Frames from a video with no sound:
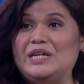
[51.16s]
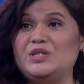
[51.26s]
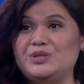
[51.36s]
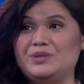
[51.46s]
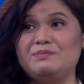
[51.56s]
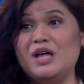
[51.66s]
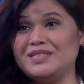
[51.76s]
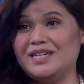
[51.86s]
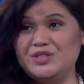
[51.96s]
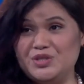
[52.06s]
include
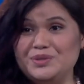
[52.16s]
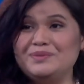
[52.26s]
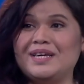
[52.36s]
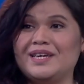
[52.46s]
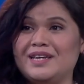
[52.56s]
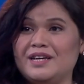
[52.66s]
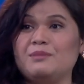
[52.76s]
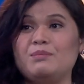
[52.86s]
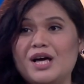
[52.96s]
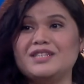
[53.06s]
Blockchain Zoo,
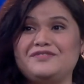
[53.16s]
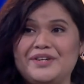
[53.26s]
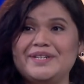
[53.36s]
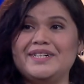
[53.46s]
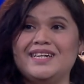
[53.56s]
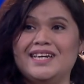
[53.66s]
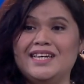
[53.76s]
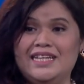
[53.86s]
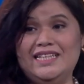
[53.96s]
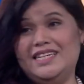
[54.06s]
Blocksphere,
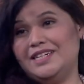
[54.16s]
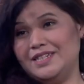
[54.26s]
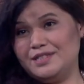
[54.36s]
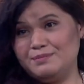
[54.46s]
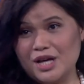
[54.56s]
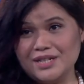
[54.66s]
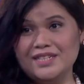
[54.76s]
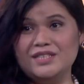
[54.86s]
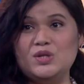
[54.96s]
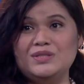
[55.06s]
the Indonesian
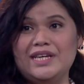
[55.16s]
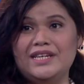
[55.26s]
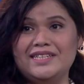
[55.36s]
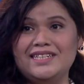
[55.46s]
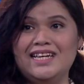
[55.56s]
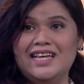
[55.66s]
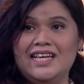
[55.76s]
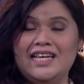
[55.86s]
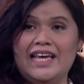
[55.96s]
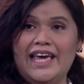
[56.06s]
Blockchain Association,
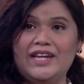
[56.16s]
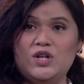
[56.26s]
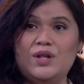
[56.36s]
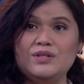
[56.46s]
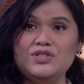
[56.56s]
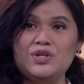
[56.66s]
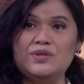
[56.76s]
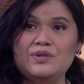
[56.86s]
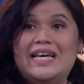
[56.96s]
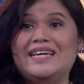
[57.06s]
and
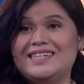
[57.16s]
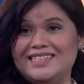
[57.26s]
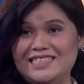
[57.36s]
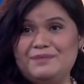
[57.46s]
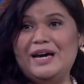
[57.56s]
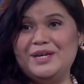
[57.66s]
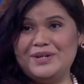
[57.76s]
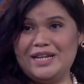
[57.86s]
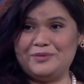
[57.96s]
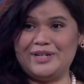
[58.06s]
also
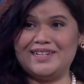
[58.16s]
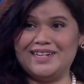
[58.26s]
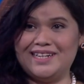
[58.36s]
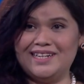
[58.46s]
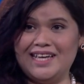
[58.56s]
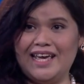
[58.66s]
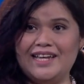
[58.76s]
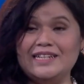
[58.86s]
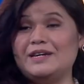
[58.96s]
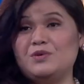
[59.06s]
DeBio Network.
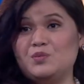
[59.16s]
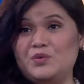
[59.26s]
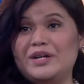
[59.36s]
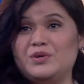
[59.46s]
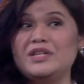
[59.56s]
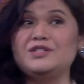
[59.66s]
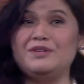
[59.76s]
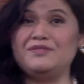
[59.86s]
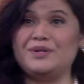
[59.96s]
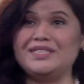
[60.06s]
And we are going
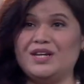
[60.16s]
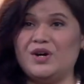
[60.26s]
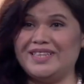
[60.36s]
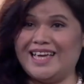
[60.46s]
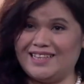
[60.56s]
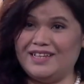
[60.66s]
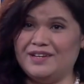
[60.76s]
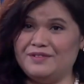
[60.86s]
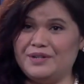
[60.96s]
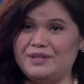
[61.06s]
to be focusing on that
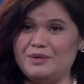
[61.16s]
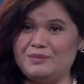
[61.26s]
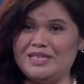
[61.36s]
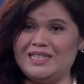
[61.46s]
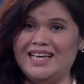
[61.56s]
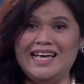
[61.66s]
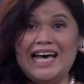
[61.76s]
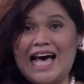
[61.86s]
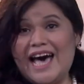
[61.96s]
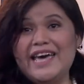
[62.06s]
for the moment.
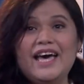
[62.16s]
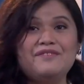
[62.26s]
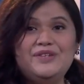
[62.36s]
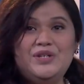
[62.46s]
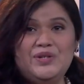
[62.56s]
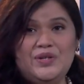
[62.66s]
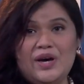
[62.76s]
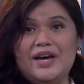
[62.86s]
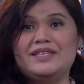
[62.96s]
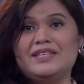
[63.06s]
I have
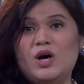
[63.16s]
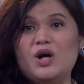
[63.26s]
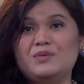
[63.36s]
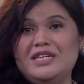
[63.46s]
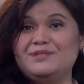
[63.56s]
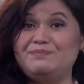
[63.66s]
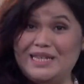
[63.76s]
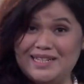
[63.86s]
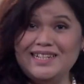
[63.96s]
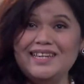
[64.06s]
not always
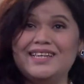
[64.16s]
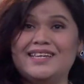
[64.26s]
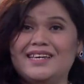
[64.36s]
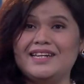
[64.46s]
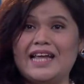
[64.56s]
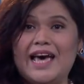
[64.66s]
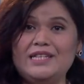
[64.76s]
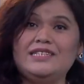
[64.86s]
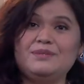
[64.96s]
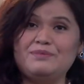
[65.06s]
been an
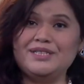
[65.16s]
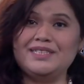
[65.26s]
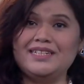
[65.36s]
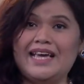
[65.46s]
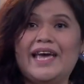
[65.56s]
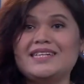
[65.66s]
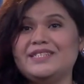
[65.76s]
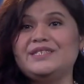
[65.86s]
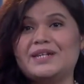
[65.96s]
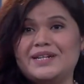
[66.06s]
IT person. I
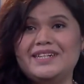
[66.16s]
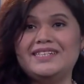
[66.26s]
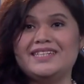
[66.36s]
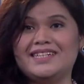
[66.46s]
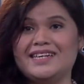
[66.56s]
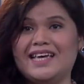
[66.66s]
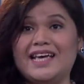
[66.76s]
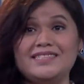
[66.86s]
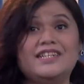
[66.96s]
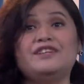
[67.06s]
actually started
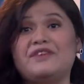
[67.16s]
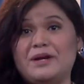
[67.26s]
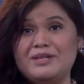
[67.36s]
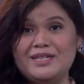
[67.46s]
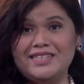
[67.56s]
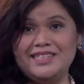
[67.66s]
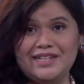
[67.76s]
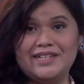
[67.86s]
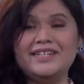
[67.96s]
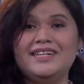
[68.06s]
as an environmental
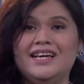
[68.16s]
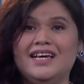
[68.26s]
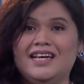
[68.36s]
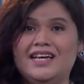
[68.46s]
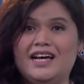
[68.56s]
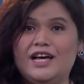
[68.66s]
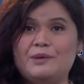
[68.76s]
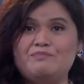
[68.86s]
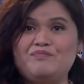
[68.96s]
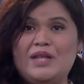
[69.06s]
engineer,
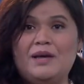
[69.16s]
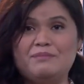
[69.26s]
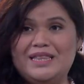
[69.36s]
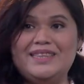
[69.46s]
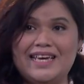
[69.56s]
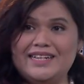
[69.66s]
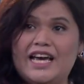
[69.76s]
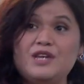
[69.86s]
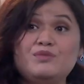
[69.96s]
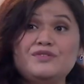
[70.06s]
but
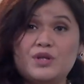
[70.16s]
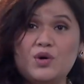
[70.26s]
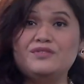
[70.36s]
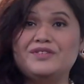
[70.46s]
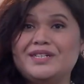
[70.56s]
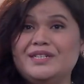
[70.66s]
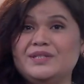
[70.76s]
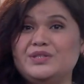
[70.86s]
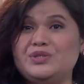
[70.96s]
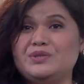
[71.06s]
then I moved over
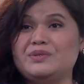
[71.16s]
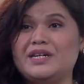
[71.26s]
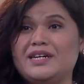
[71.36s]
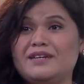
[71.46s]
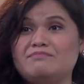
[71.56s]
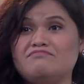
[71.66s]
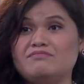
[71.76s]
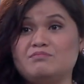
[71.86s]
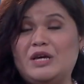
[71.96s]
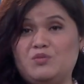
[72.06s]
to
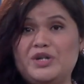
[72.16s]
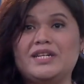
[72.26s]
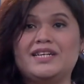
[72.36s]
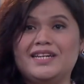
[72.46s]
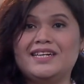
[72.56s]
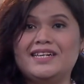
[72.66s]
my work.